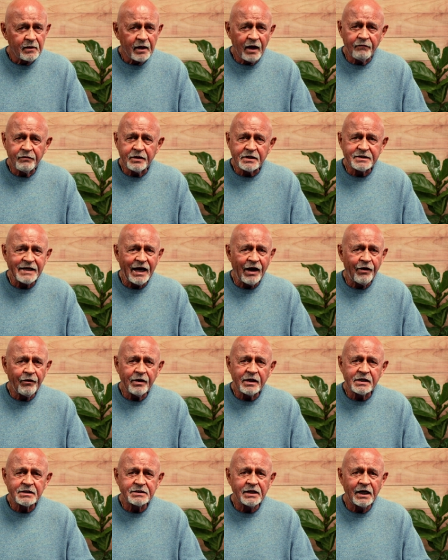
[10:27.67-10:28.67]
every
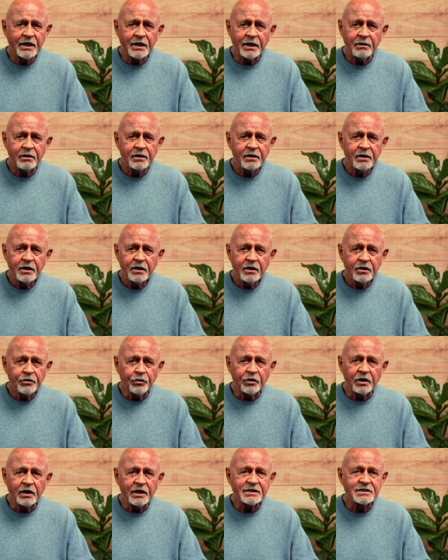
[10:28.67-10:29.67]
Saturday and Sunday.
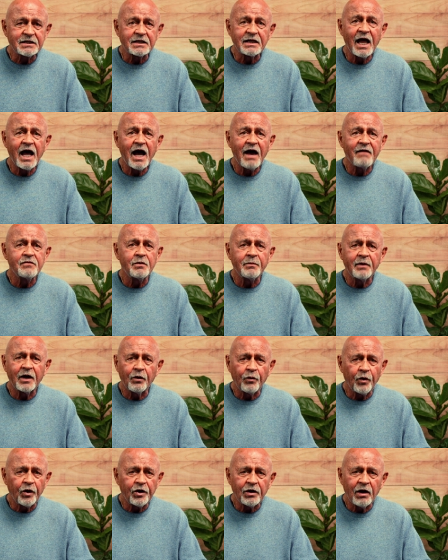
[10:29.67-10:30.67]
You can listen live no
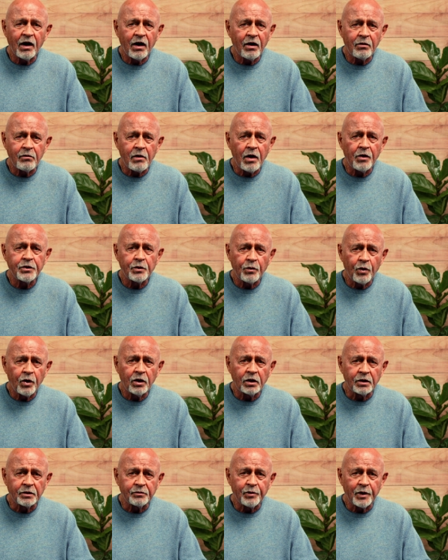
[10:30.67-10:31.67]
matter where you are around the
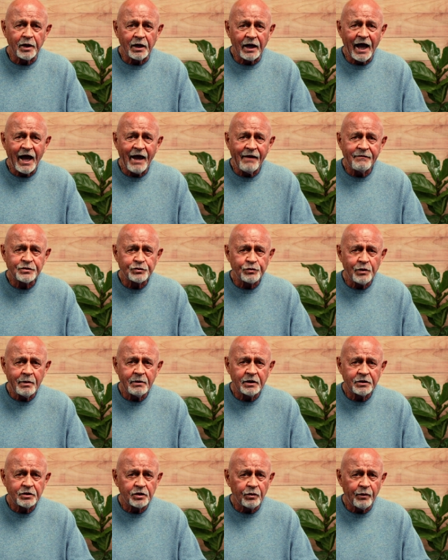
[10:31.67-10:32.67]
world. We live
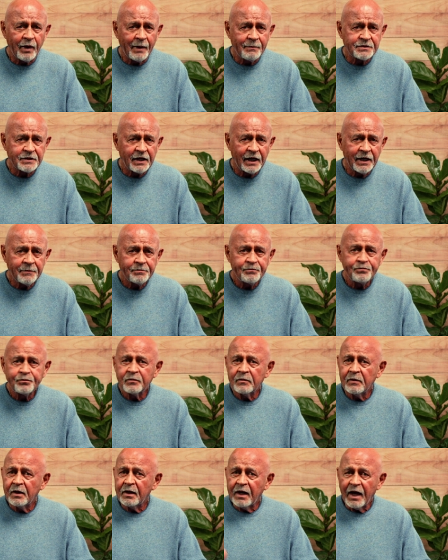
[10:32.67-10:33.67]
stream it to the website,
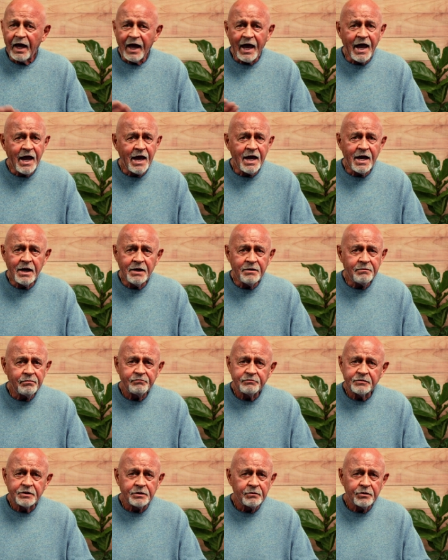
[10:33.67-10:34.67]

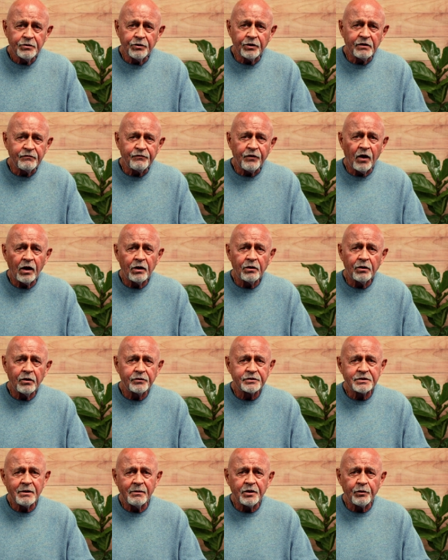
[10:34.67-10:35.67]
and you can
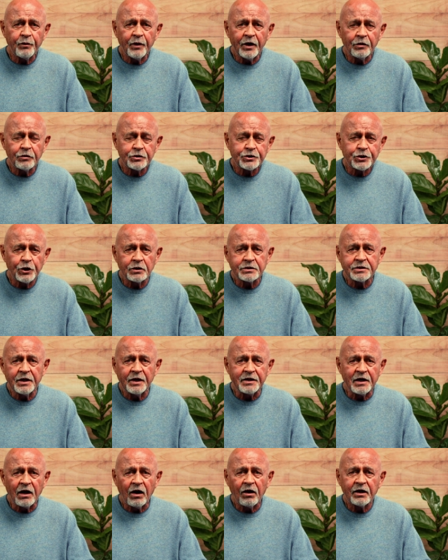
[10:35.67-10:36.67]
follow some of the radio shows
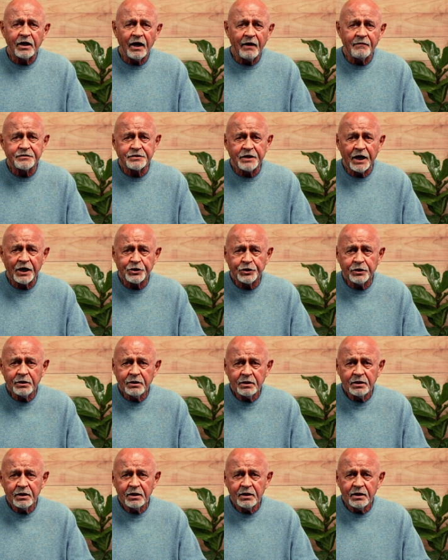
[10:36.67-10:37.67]
on the archive
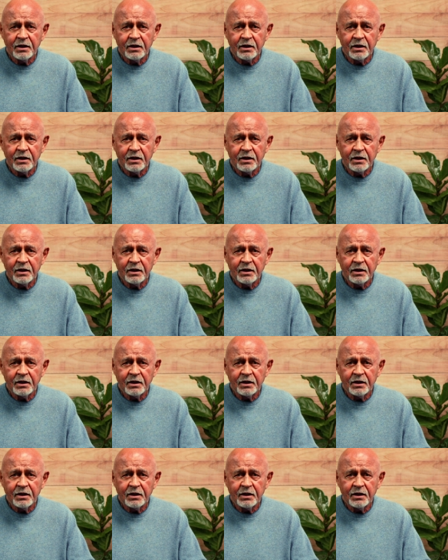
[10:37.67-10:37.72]
section